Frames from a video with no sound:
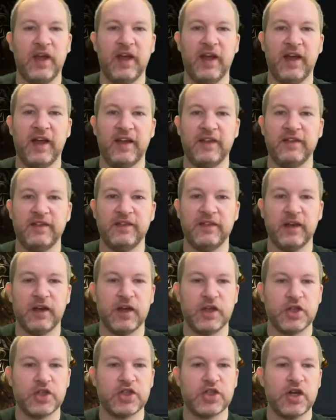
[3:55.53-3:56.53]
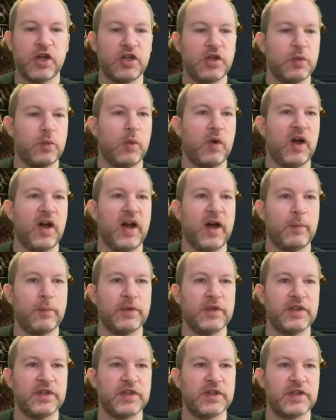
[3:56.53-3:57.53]
and show you what
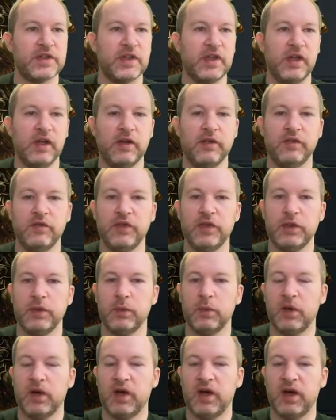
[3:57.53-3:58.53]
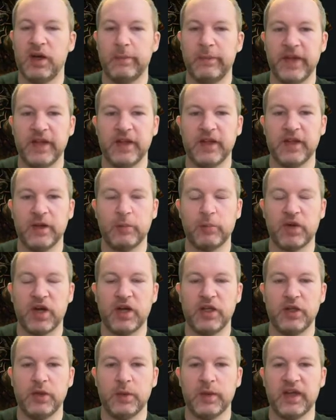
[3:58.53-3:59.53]
happens if you are making a
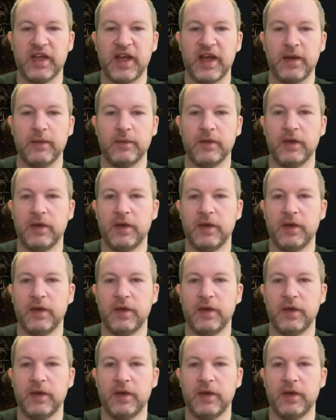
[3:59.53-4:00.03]
brand new account.